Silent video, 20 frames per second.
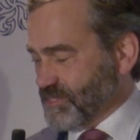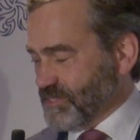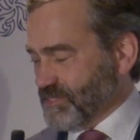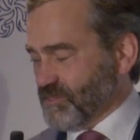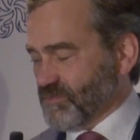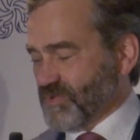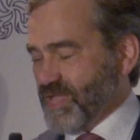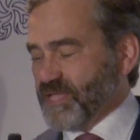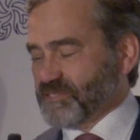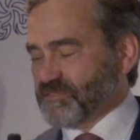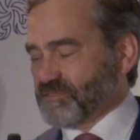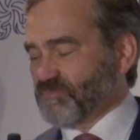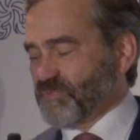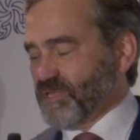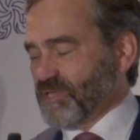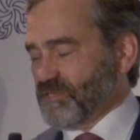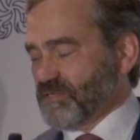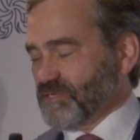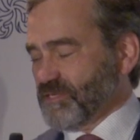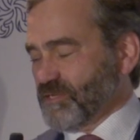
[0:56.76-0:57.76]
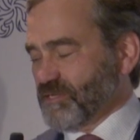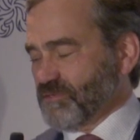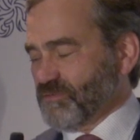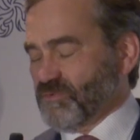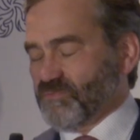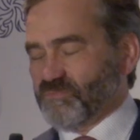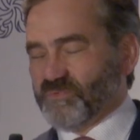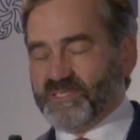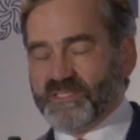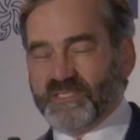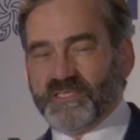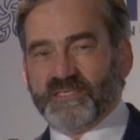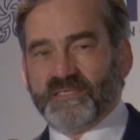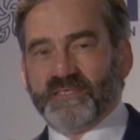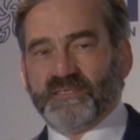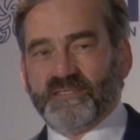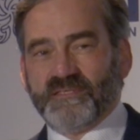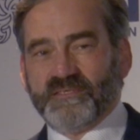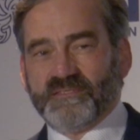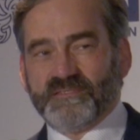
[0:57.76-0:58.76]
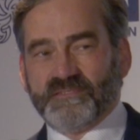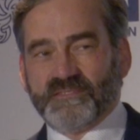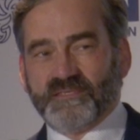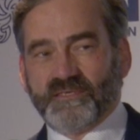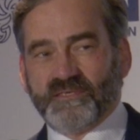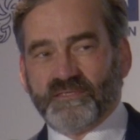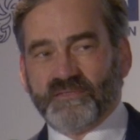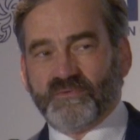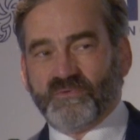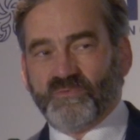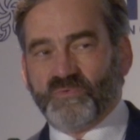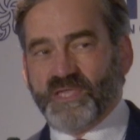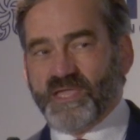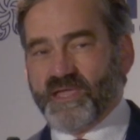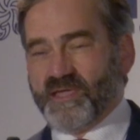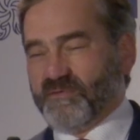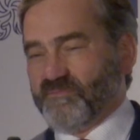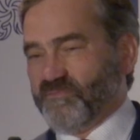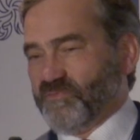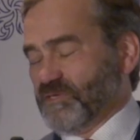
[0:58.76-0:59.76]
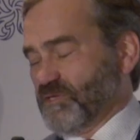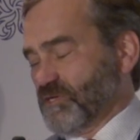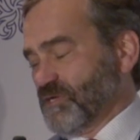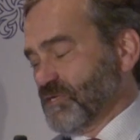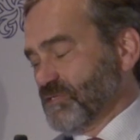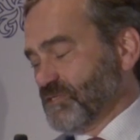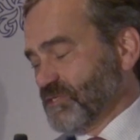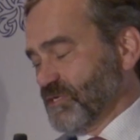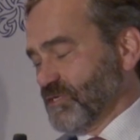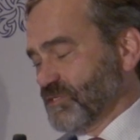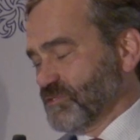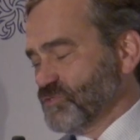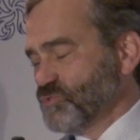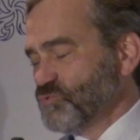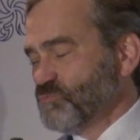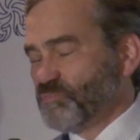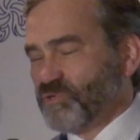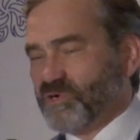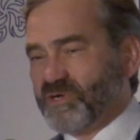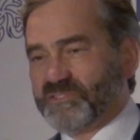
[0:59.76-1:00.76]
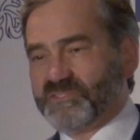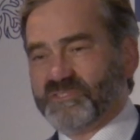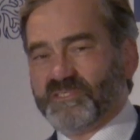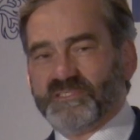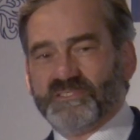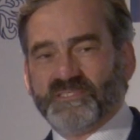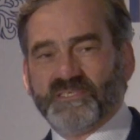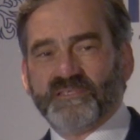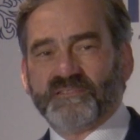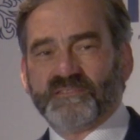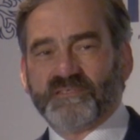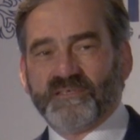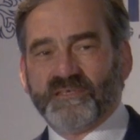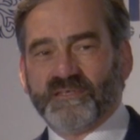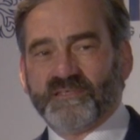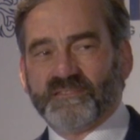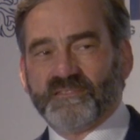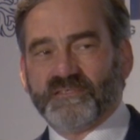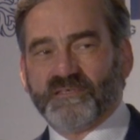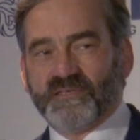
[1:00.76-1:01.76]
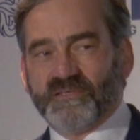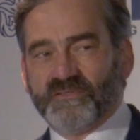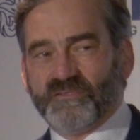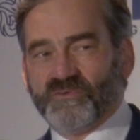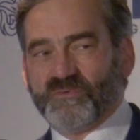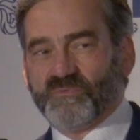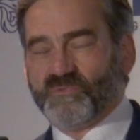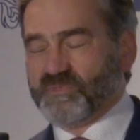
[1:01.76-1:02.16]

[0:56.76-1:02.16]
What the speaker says: you know, Aston Bay, you know, really it is, you know, we have two projects and you know,